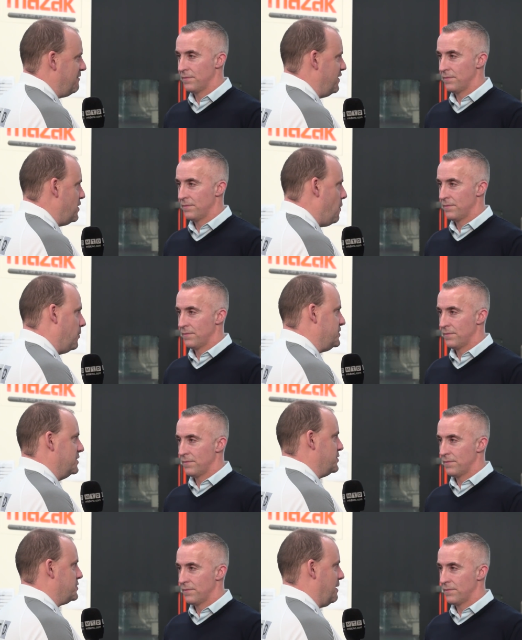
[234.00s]
Speaker 1: for you, or is
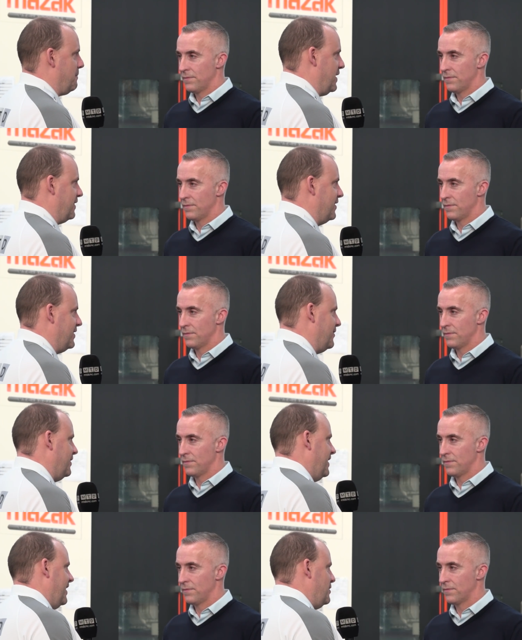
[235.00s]
it just something that
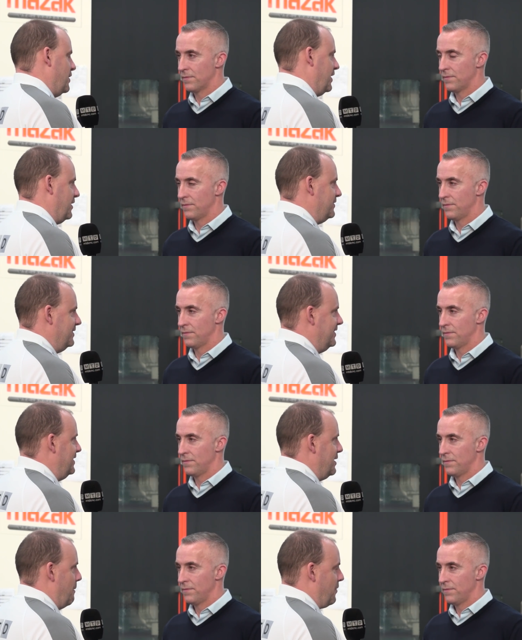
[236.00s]
you're, you're going to
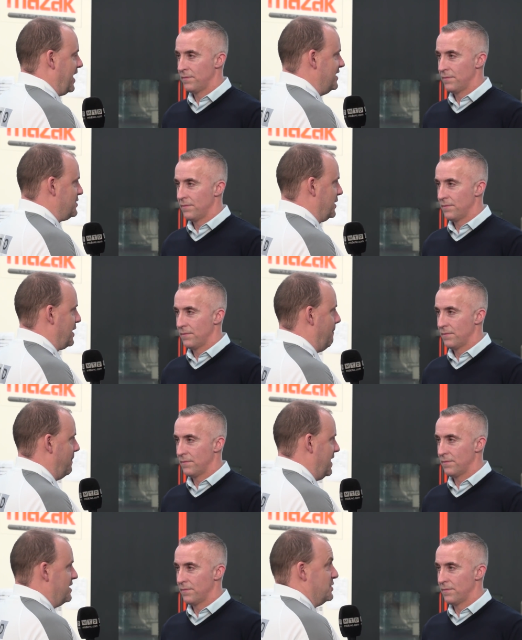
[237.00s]
you know, bring into the
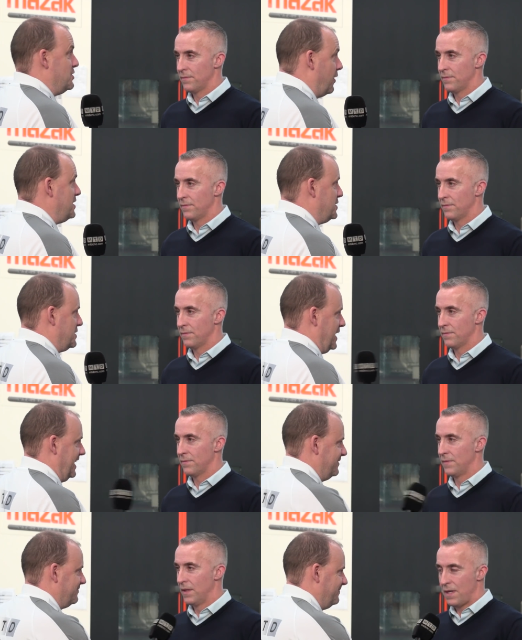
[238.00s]
company as a
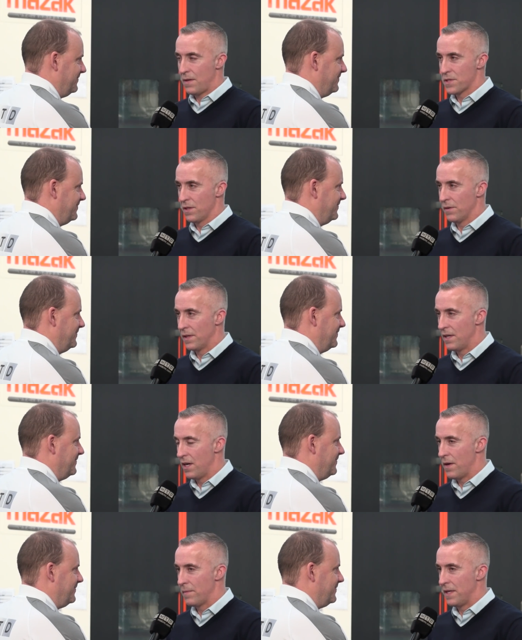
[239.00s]
nicety? Absolutely,
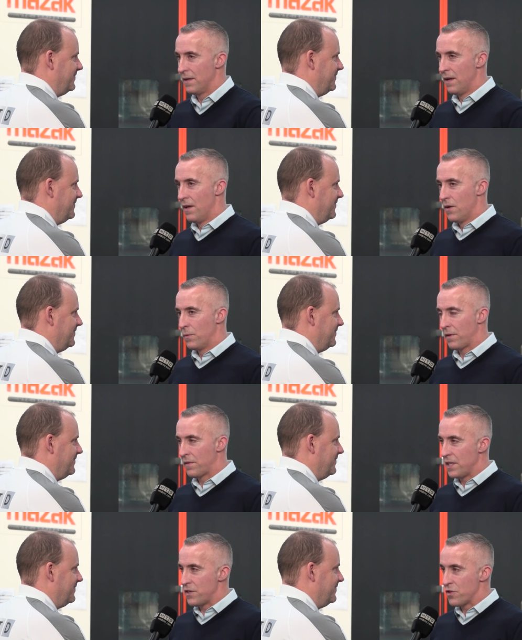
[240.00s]
no. I
Speaker 2: mean, with
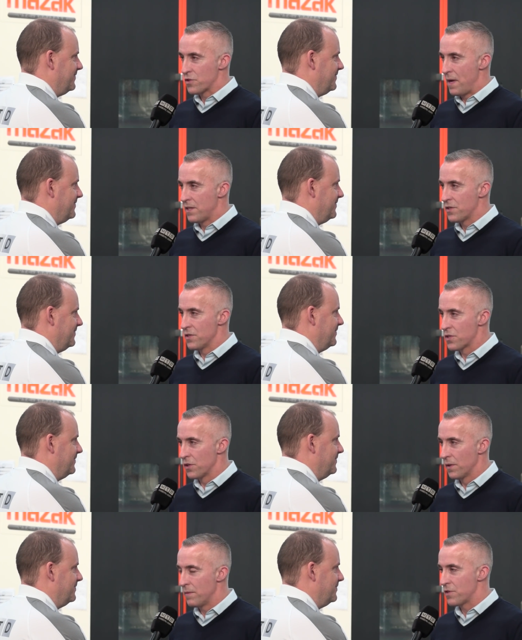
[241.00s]
the things you've just mentioned,
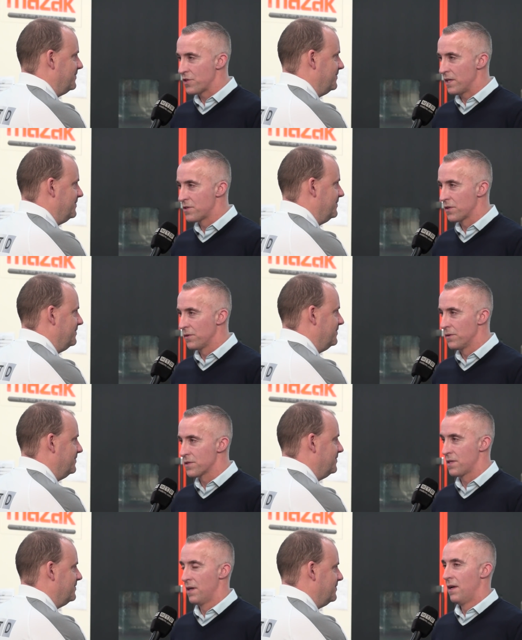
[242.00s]
tooling, machine
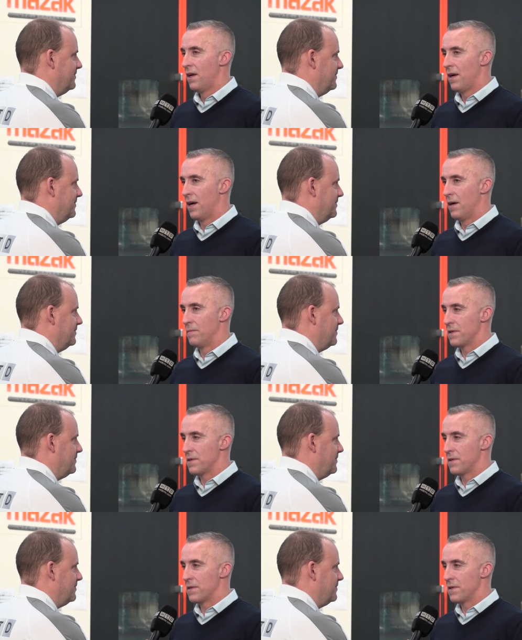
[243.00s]
tools, um,